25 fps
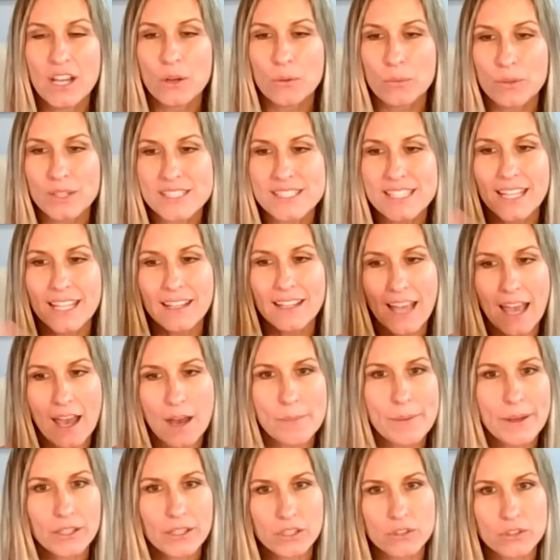we say, how
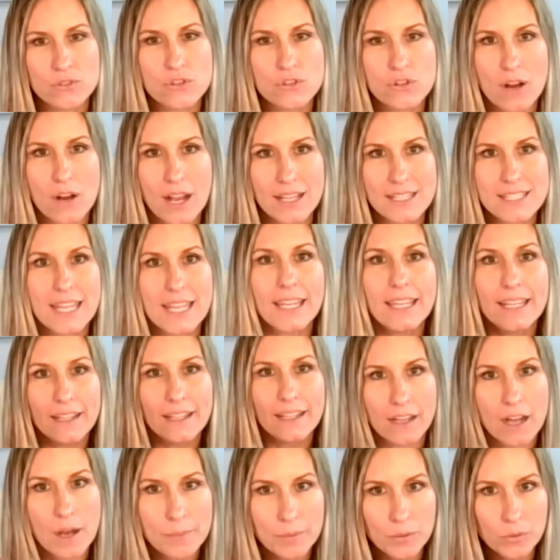about you try taking
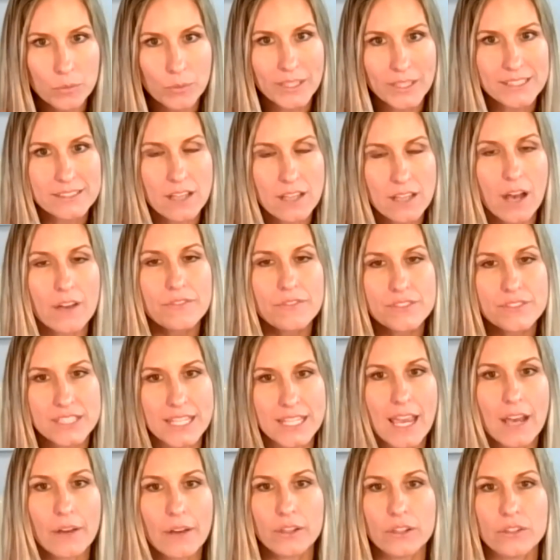a couple weeks off, see
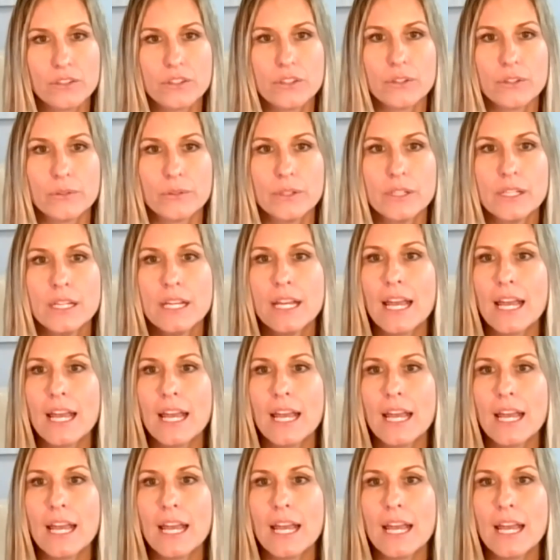how you do.